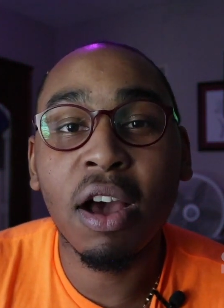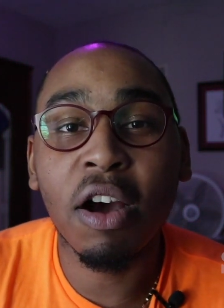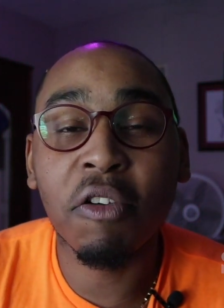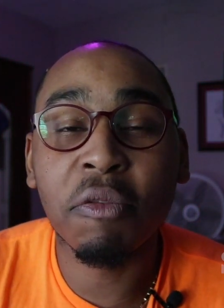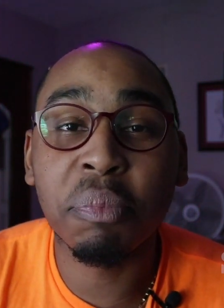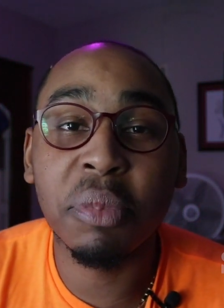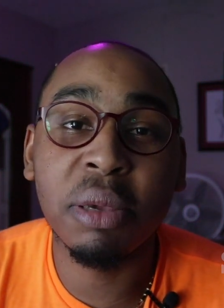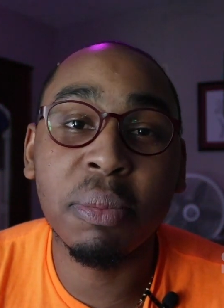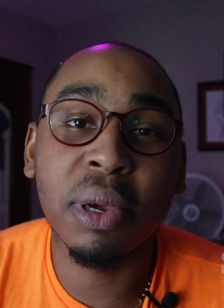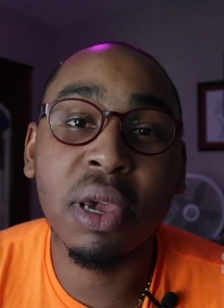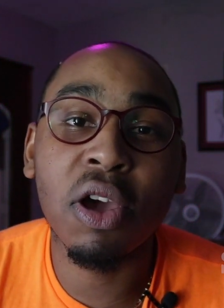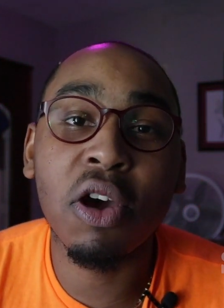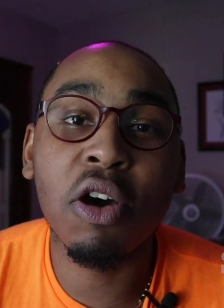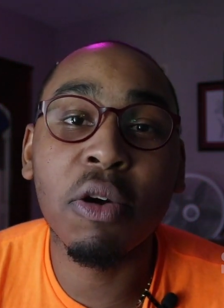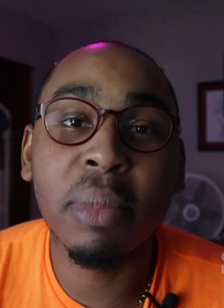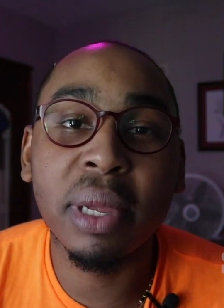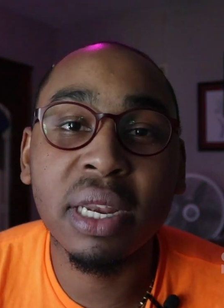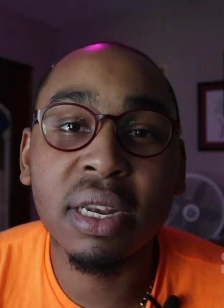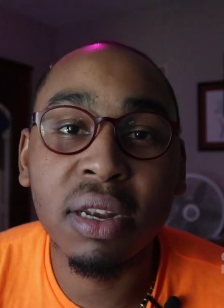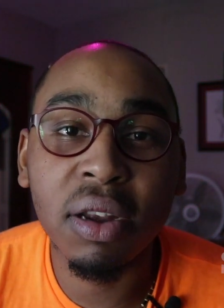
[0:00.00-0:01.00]
of me
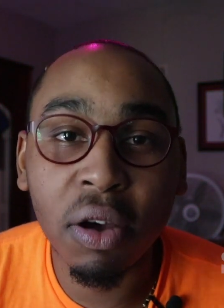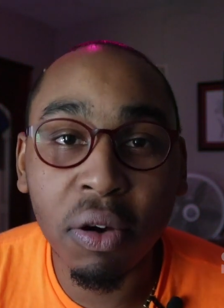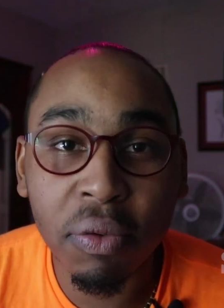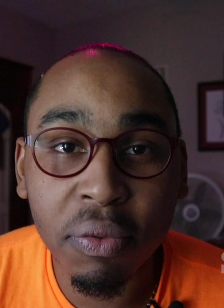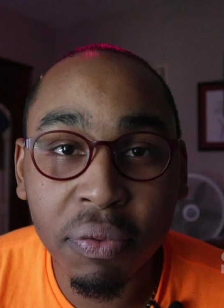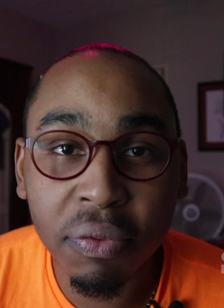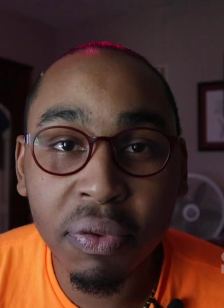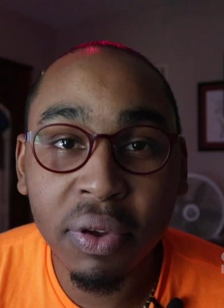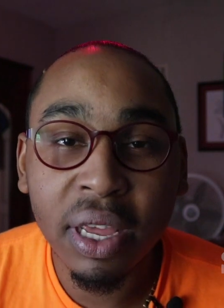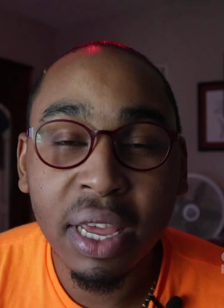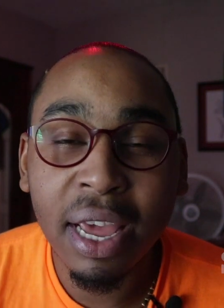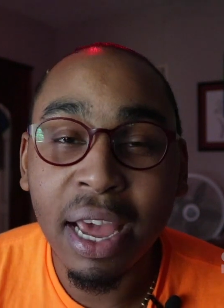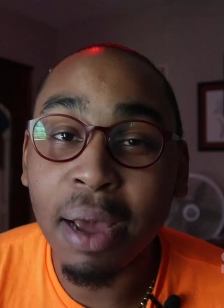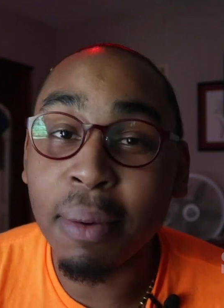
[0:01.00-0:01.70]
becoming love.